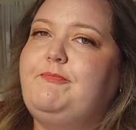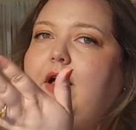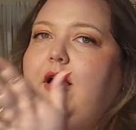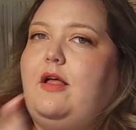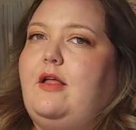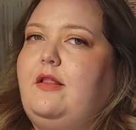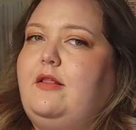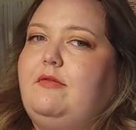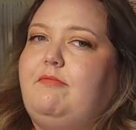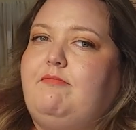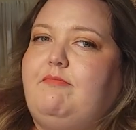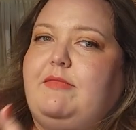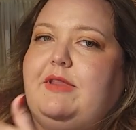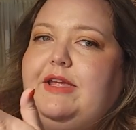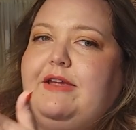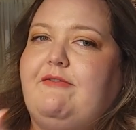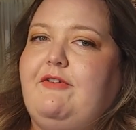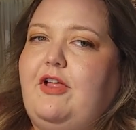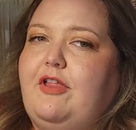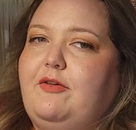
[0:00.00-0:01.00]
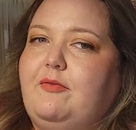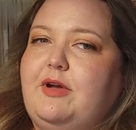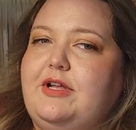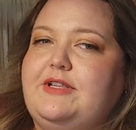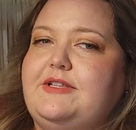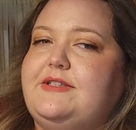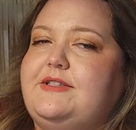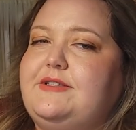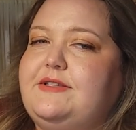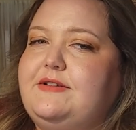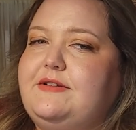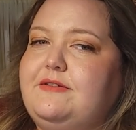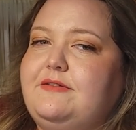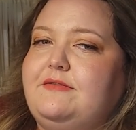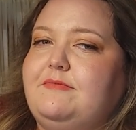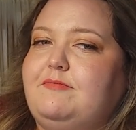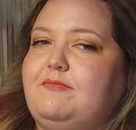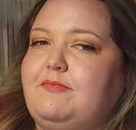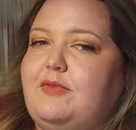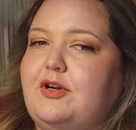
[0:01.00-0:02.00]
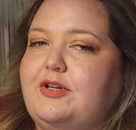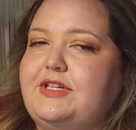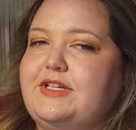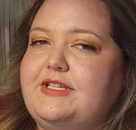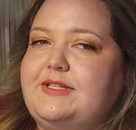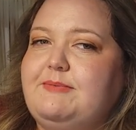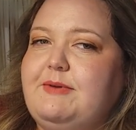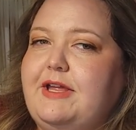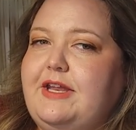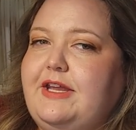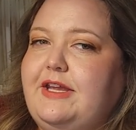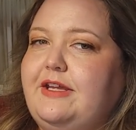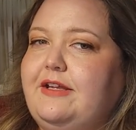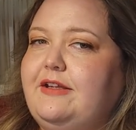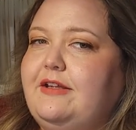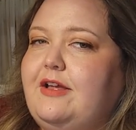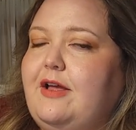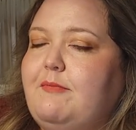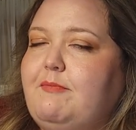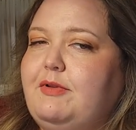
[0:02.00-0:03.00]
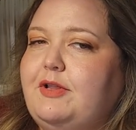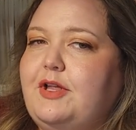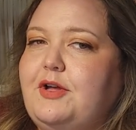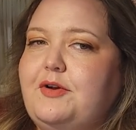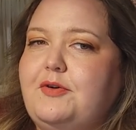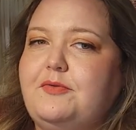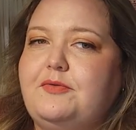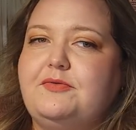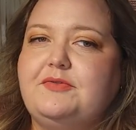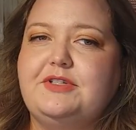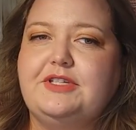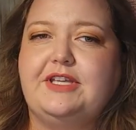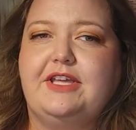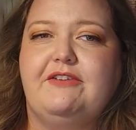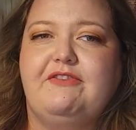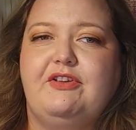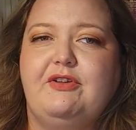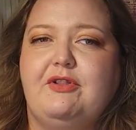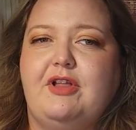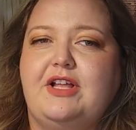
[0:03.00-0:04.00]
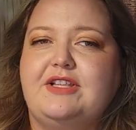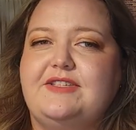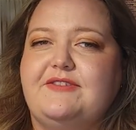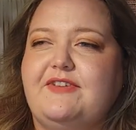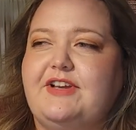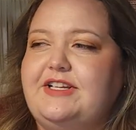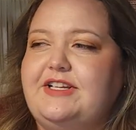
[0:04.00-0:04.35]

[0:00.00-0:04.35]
I'll leave all the ones participating up below to give you lots of